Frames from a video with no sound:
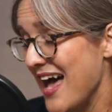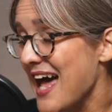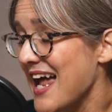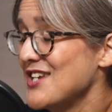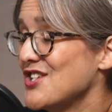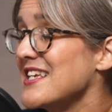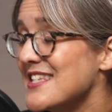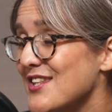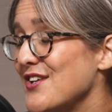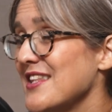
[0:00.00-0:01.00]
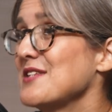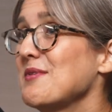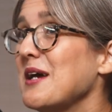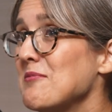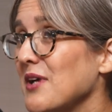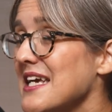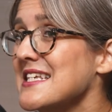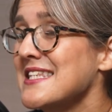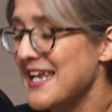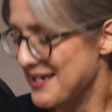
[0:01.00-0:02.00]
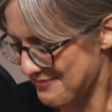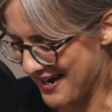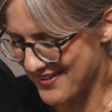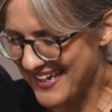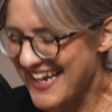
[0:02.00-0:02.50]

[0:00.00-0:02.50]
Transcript: that I just learned this week I'm really excited about.